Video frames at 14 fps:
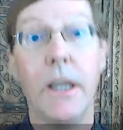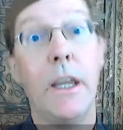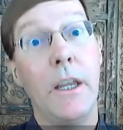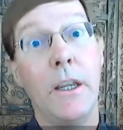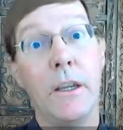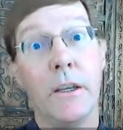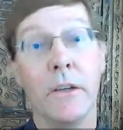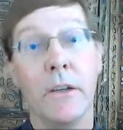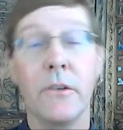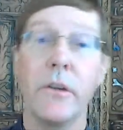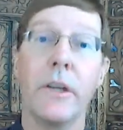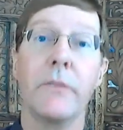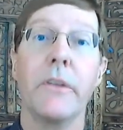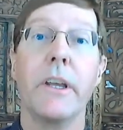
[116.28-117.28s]
and
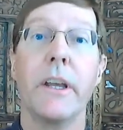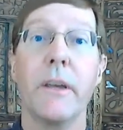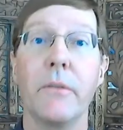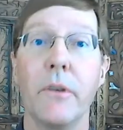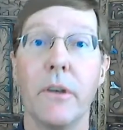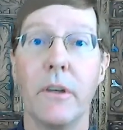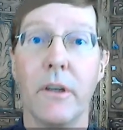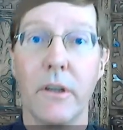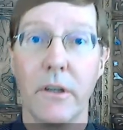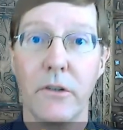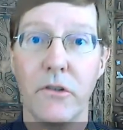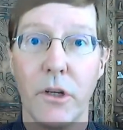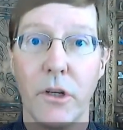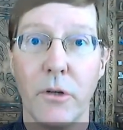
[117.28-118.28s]
you have to have a, a
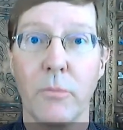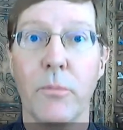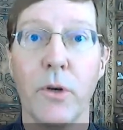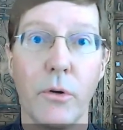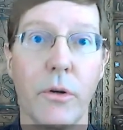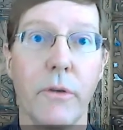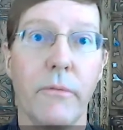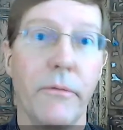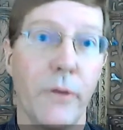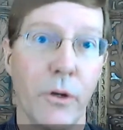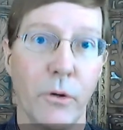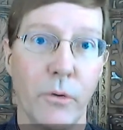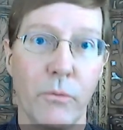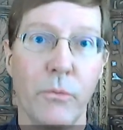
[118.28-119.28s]
jailbroke
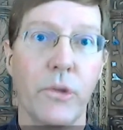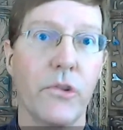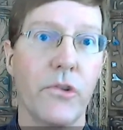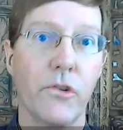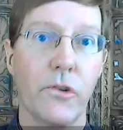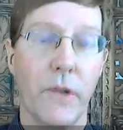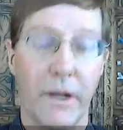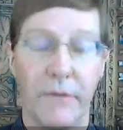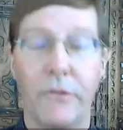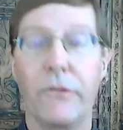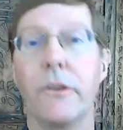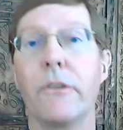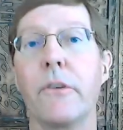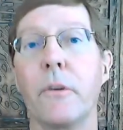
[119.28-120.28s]
phone, which
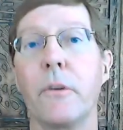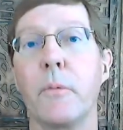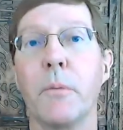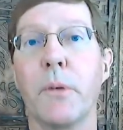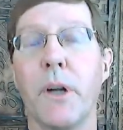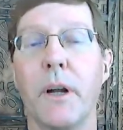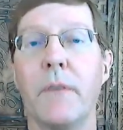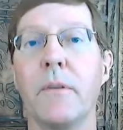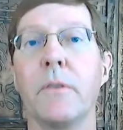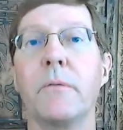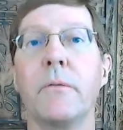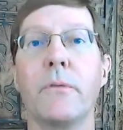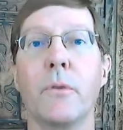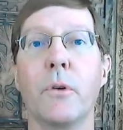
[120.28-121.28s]
obviously is going to be a
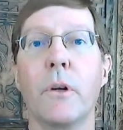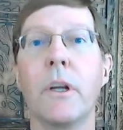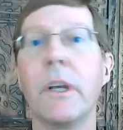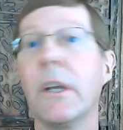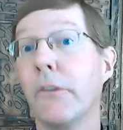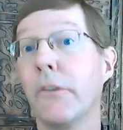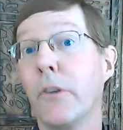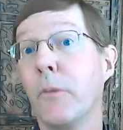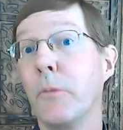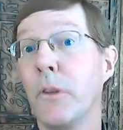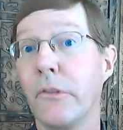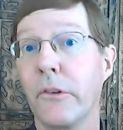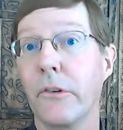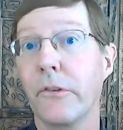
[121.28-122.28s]
problem for some
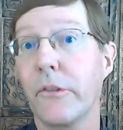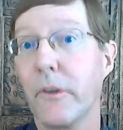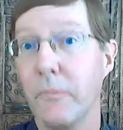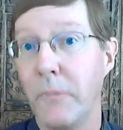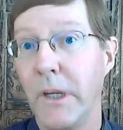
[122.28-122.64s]
users that